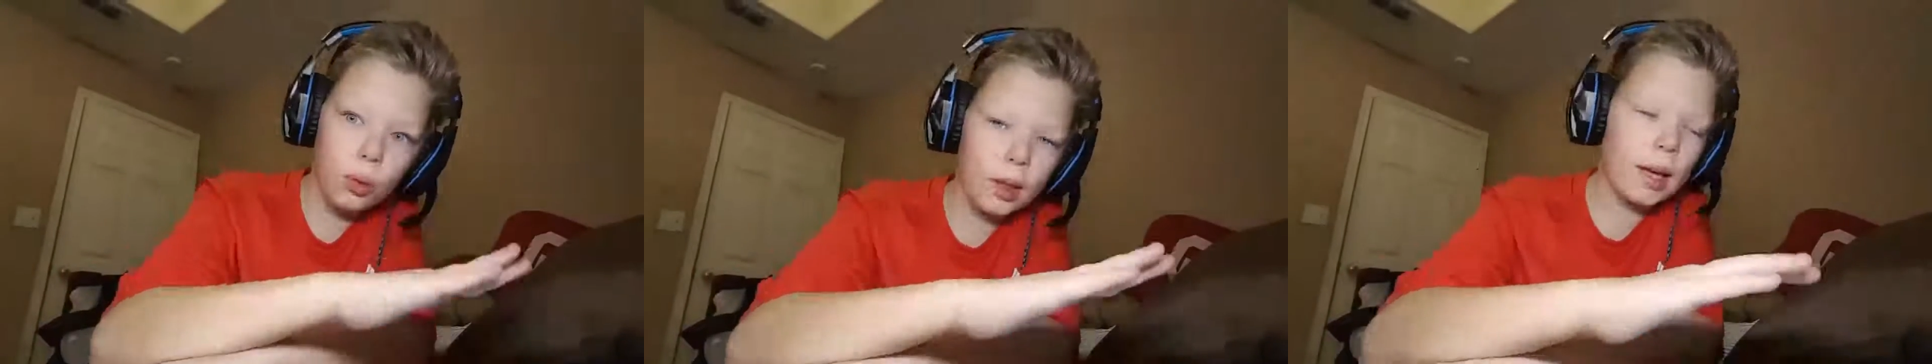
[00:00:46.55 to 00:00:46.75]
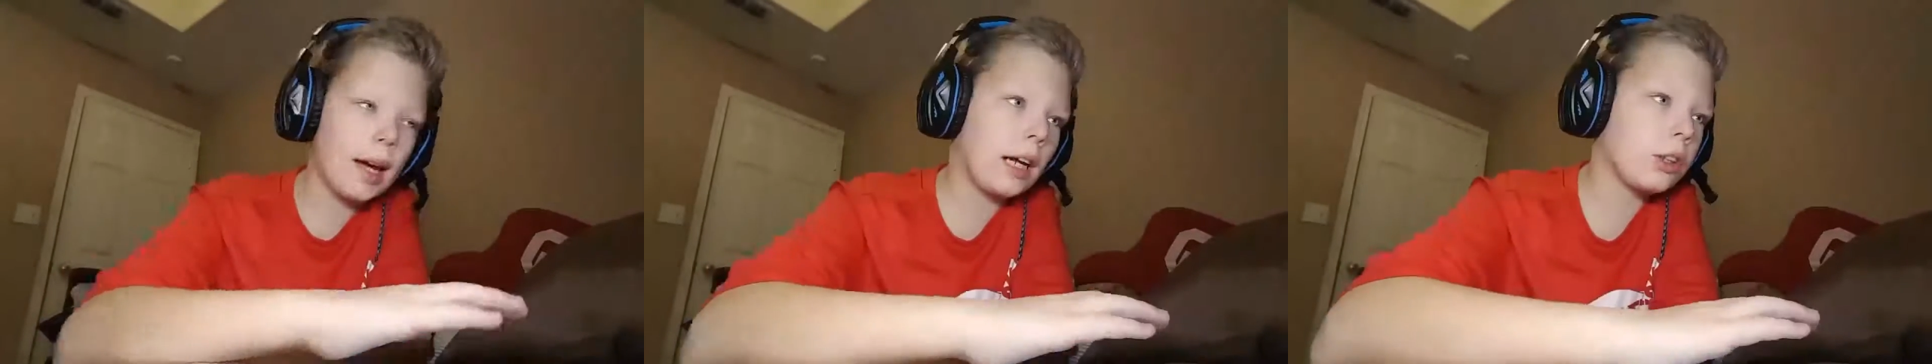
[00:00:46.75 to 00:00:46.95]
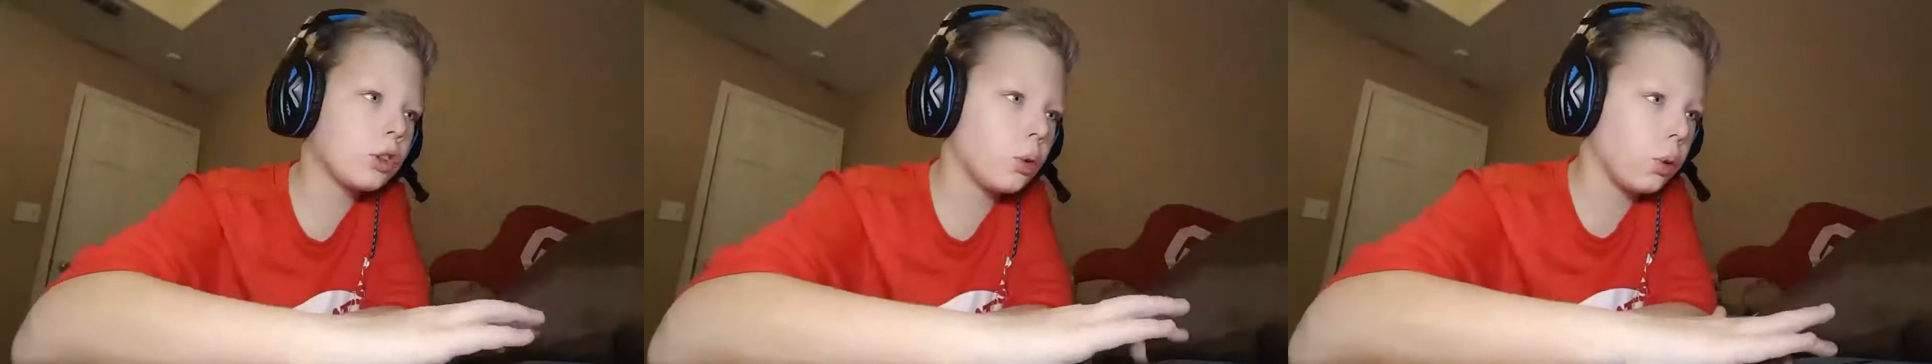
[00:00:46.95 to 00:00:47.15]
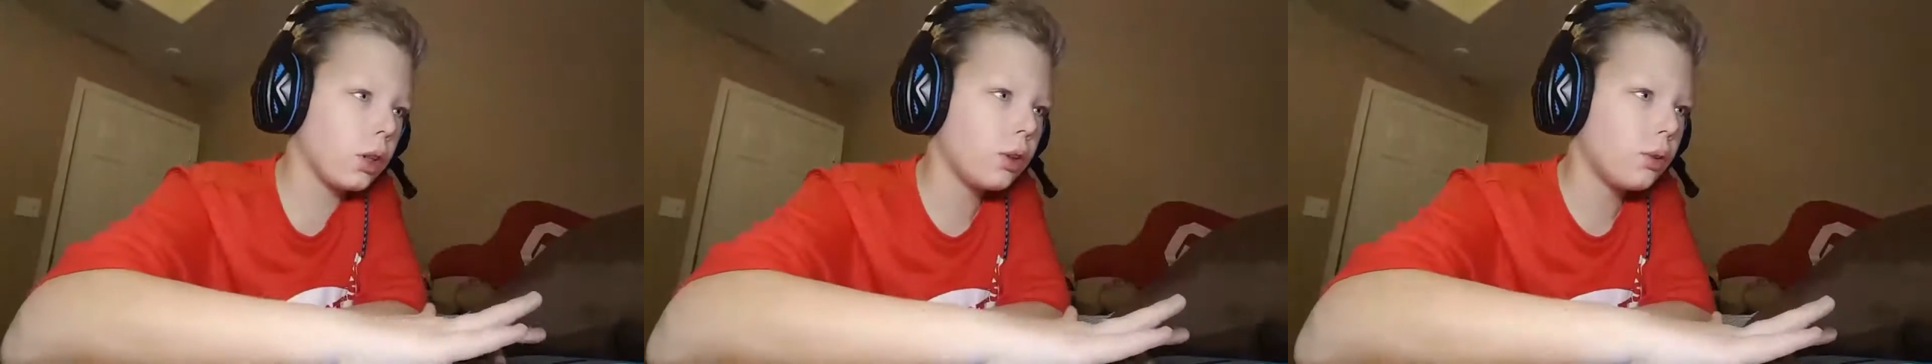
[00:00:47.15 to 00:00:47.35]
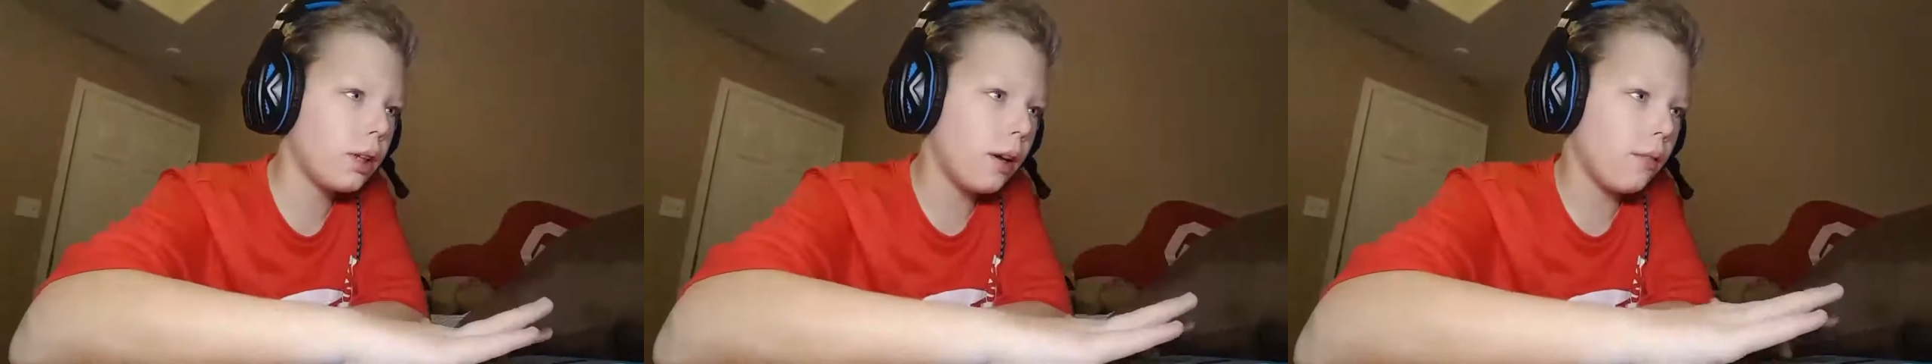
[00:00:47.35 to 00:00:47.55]
to the
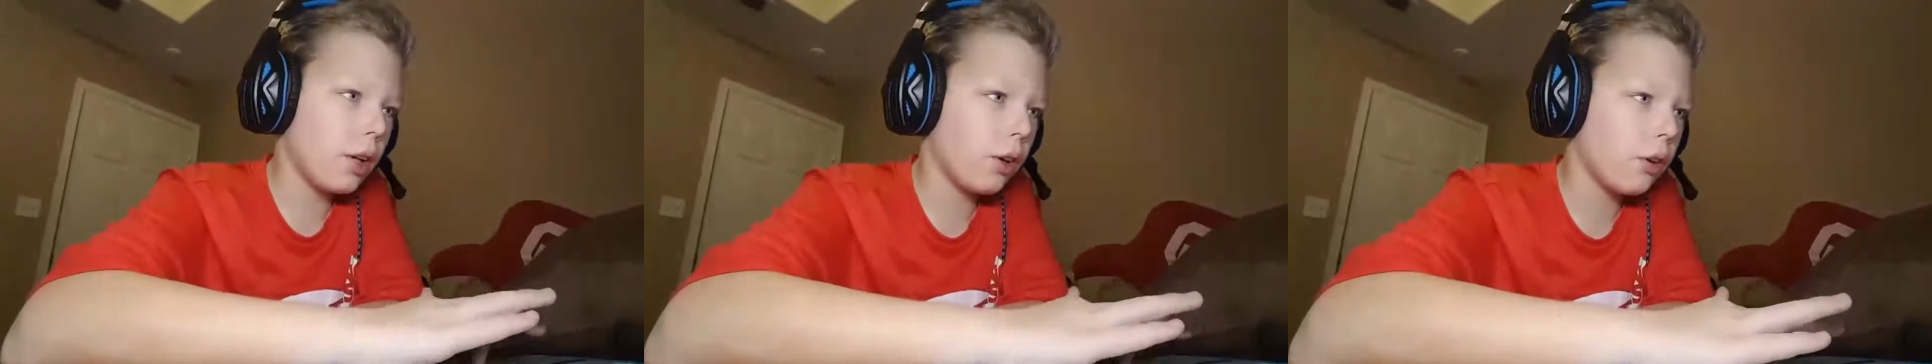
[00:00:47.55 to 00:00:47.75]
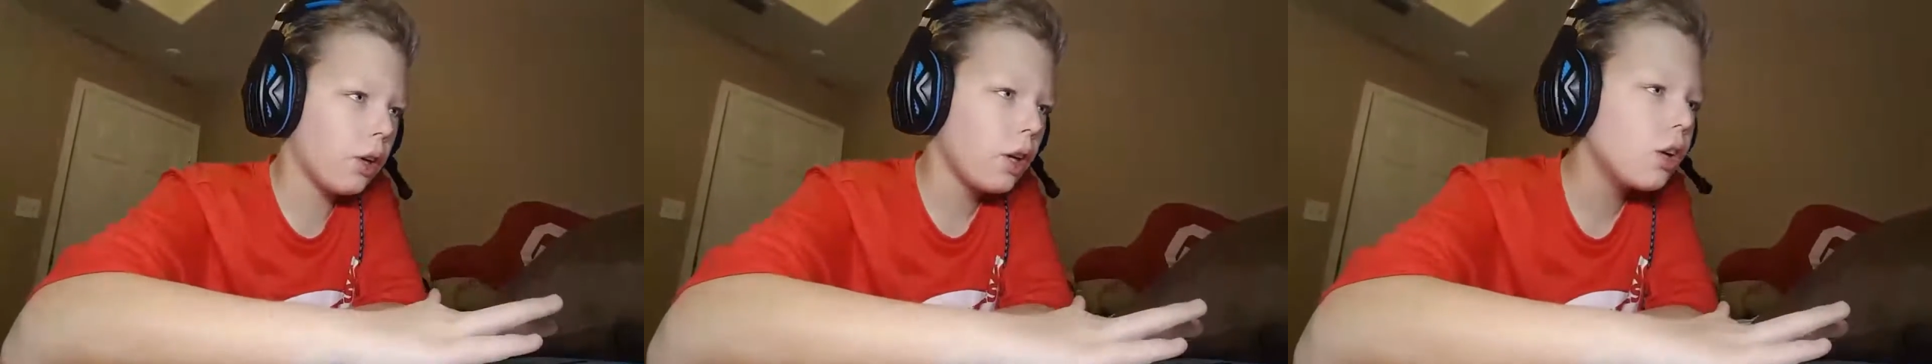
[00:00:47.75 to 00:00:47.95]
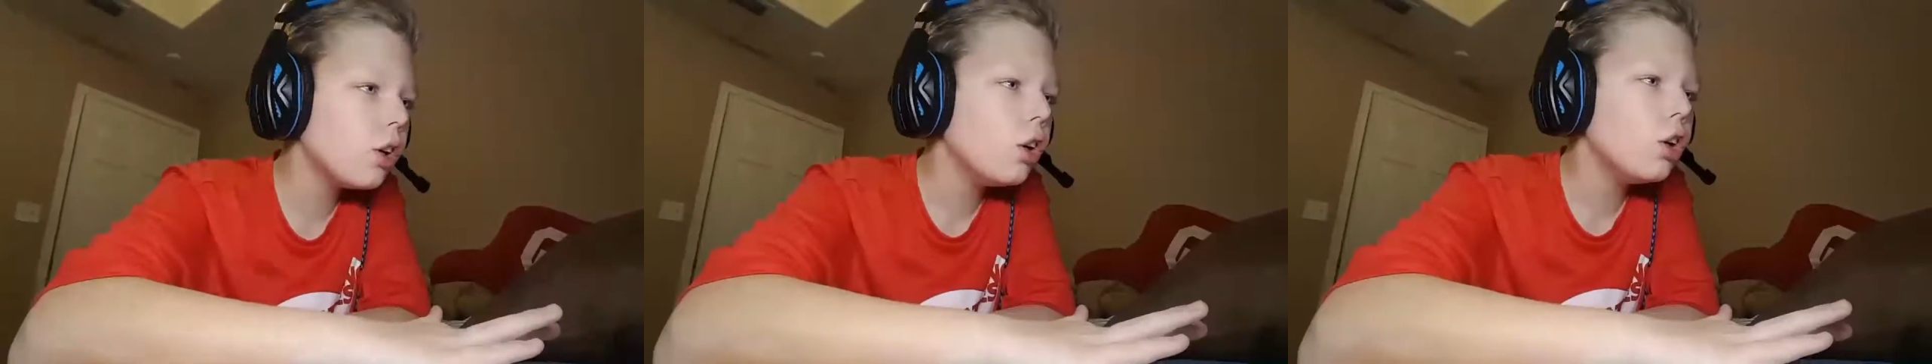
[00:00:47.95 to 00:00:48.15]
actual Q&A video.